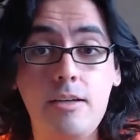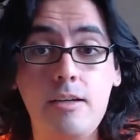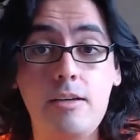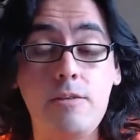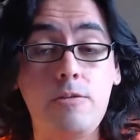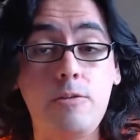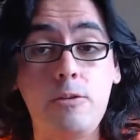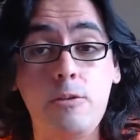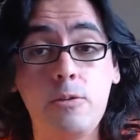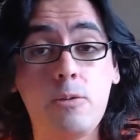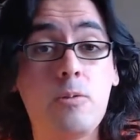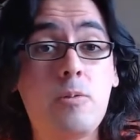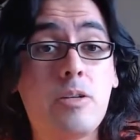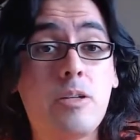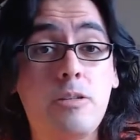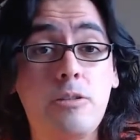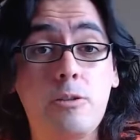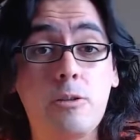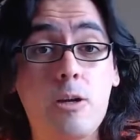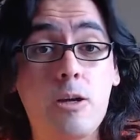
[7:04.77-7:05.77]
If you don't
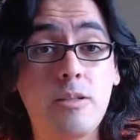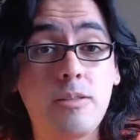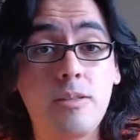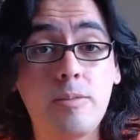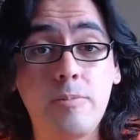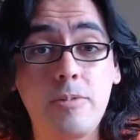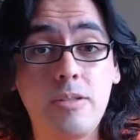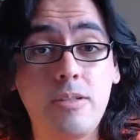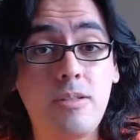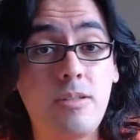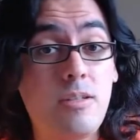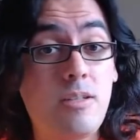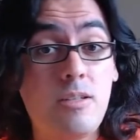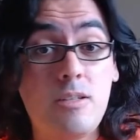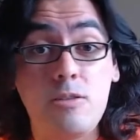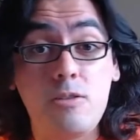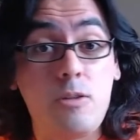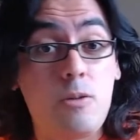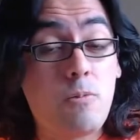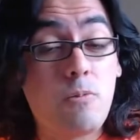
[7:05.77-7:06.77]
want to draw something,
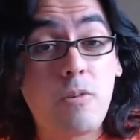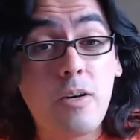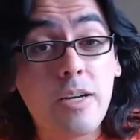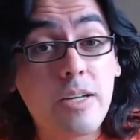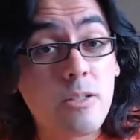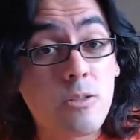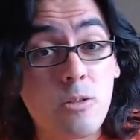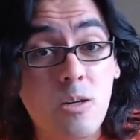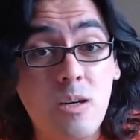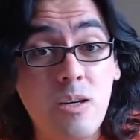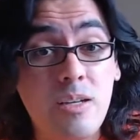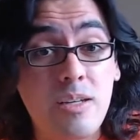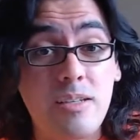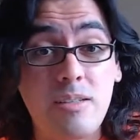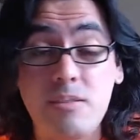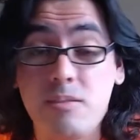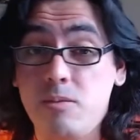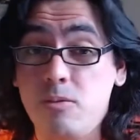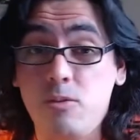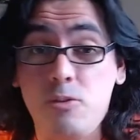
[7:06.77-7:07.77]
don't fucking draw it.
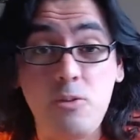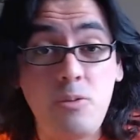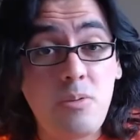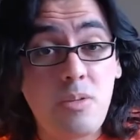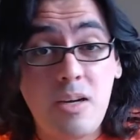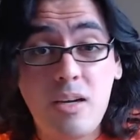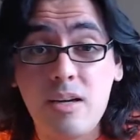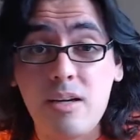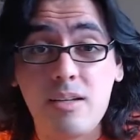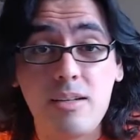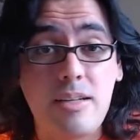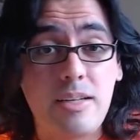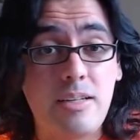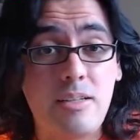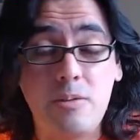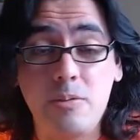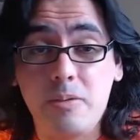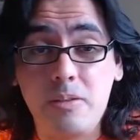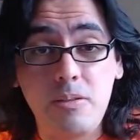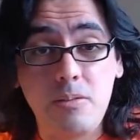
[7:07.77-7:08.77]
Do not. Like,
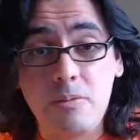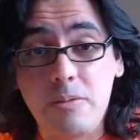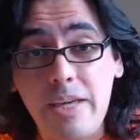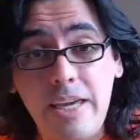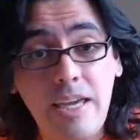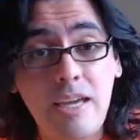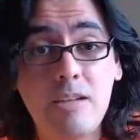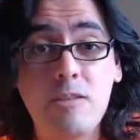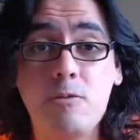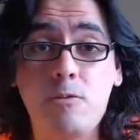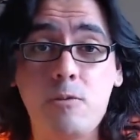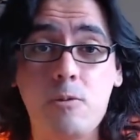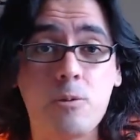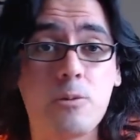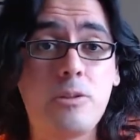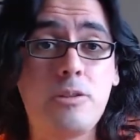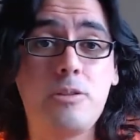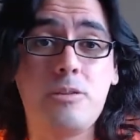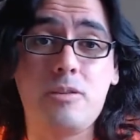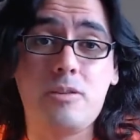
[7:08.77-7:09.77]
you can't
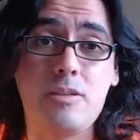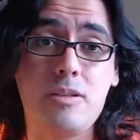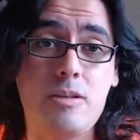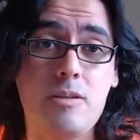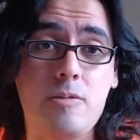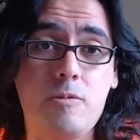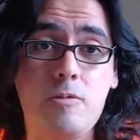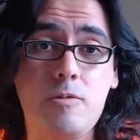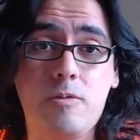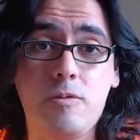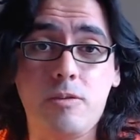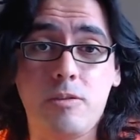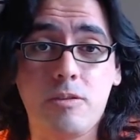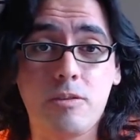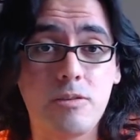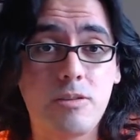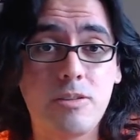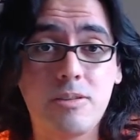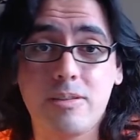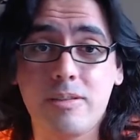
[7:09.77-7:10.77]
force yourself.
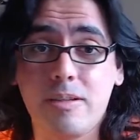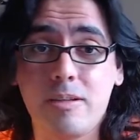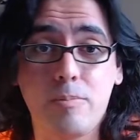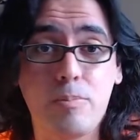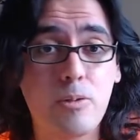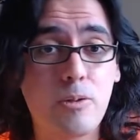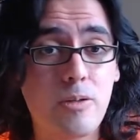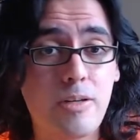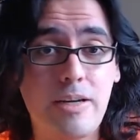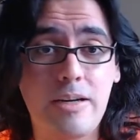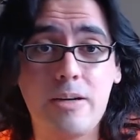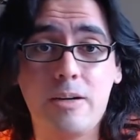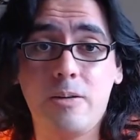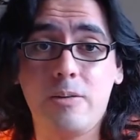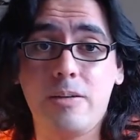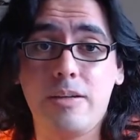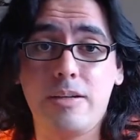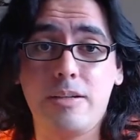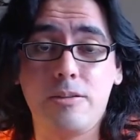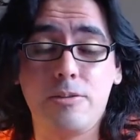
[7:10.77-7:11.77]
You're just gonna burn
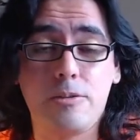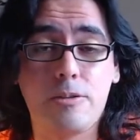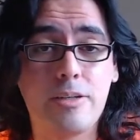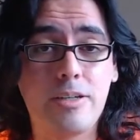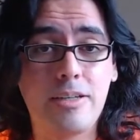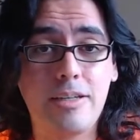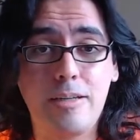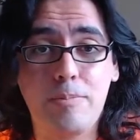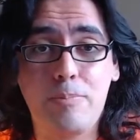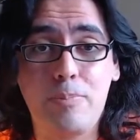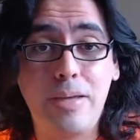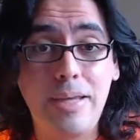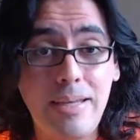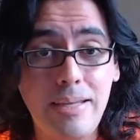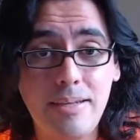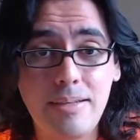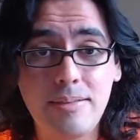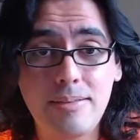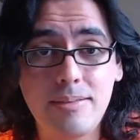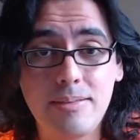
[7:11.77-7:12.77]
out, and you're gonna get
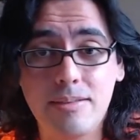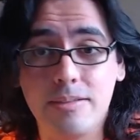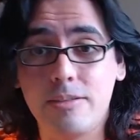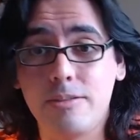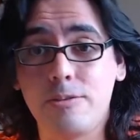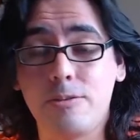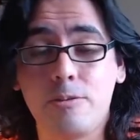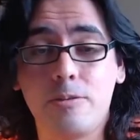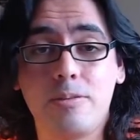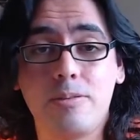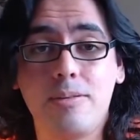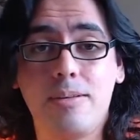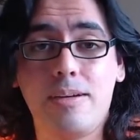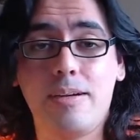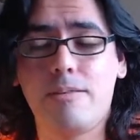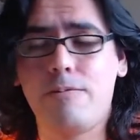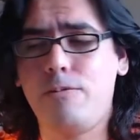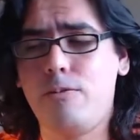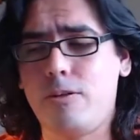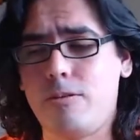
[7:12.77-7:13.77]
pissed because you're just
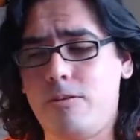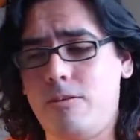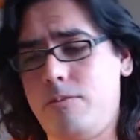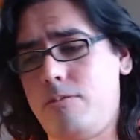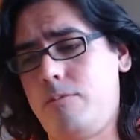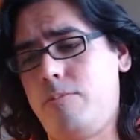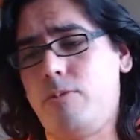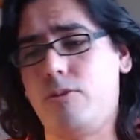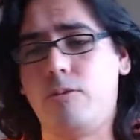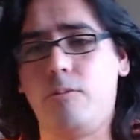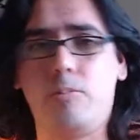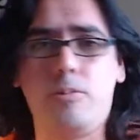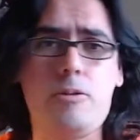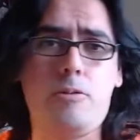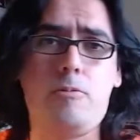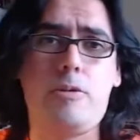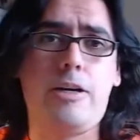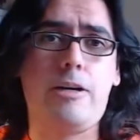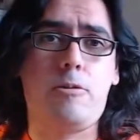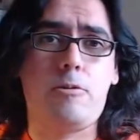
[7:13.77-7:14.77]
like, fuck this, I'm gonna go play
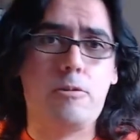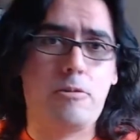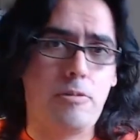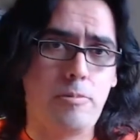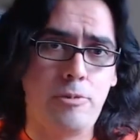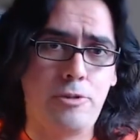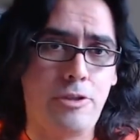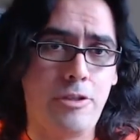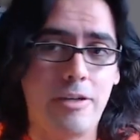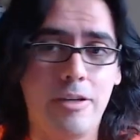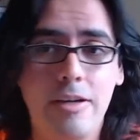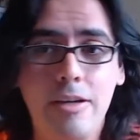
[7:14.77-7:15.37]
WoW or some shit.